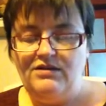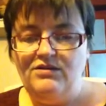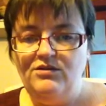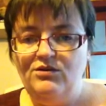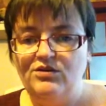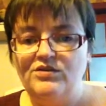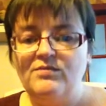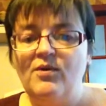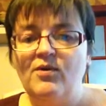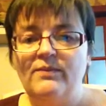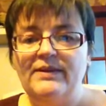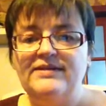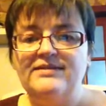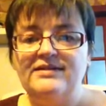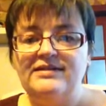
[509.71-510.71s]
you know, small
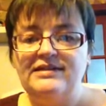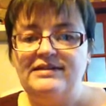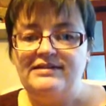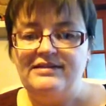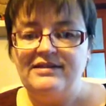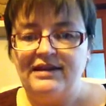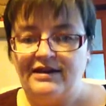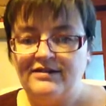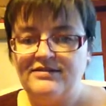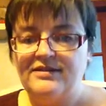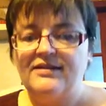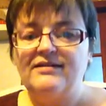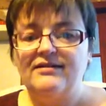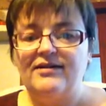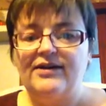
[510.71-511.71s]
businesses and things
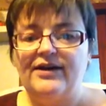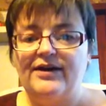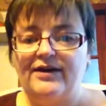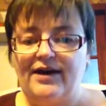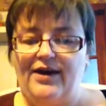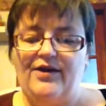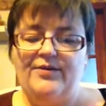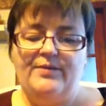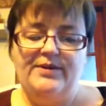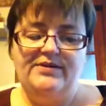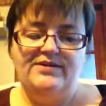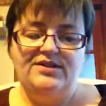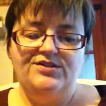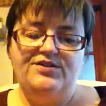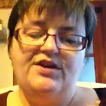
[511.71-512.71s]
get our
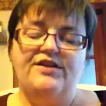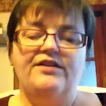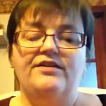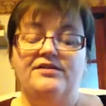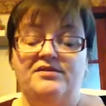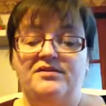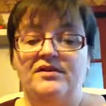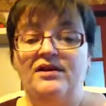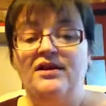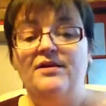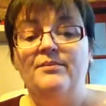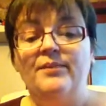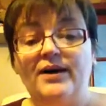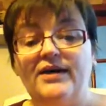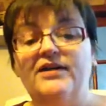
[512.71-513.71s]
business rather than
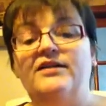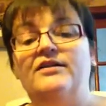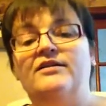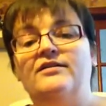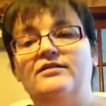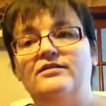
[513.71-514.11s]
buying